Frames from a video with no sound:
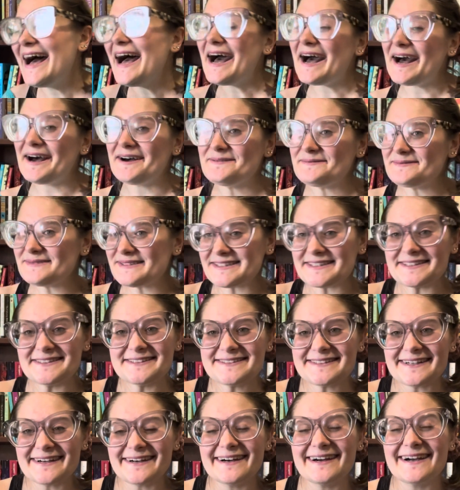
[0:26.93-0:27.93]
I'm so
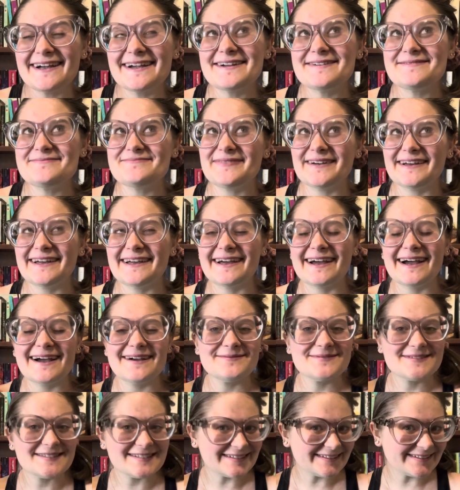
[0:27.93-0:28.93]
sorry, but I'm
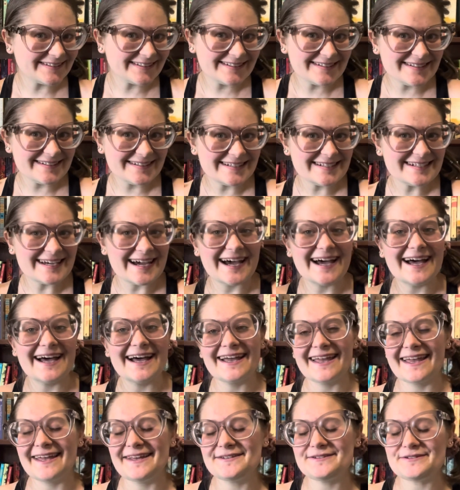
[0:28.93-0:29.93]
still gonna do the
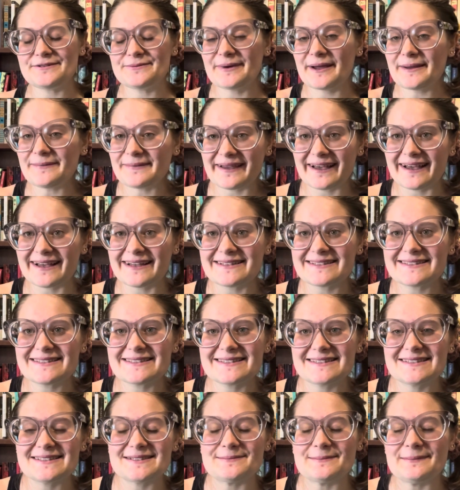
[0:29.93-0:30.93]
tag and do my
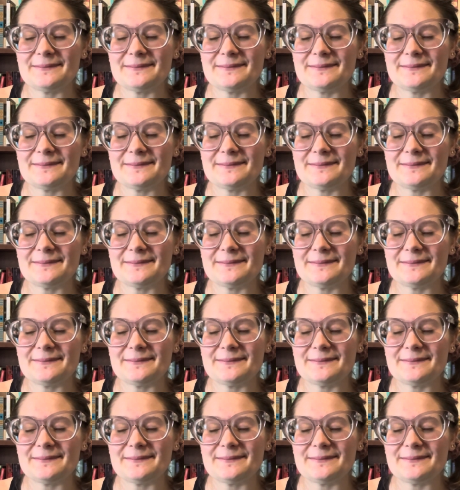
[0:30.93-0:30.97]
best.